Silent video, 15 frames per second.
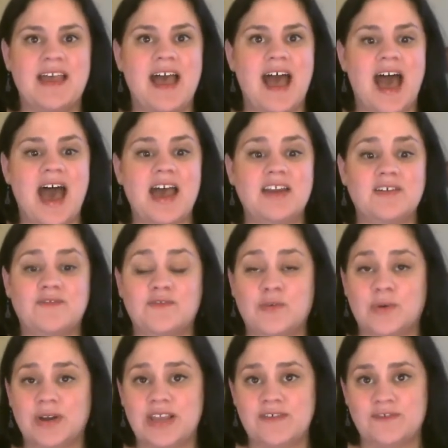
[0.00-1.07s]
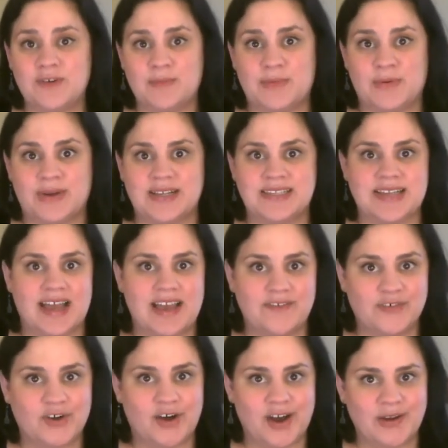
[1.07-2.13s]
At 40 for boys, I
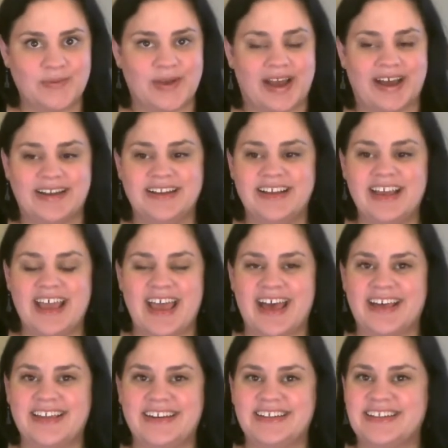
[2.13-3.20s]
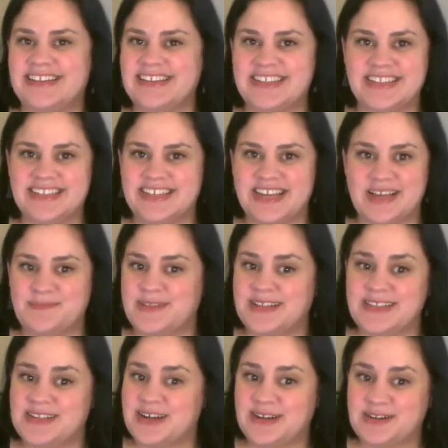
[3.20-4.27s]
have Conrad, and this is a name
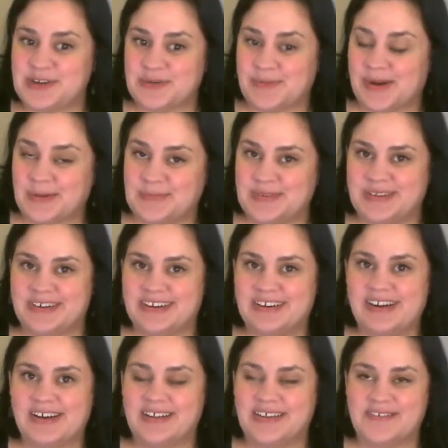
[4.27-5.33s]
that's not too popular at all.